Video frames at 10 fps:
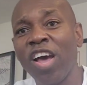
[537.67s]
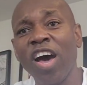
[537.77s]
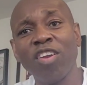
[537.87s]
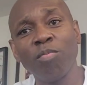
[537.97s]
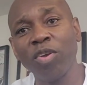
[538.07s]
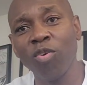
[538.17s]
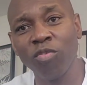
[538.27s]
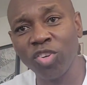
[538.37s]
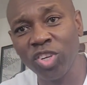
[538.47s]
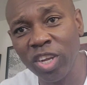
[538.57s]
how the
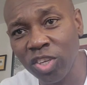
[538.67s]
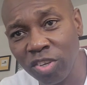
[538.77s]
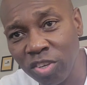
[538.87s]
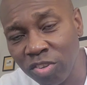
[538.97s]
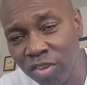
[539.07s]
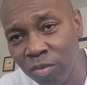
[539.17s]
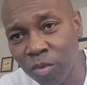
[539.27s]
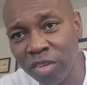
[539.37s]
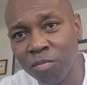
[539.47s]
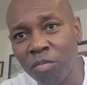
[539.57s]
over changes and what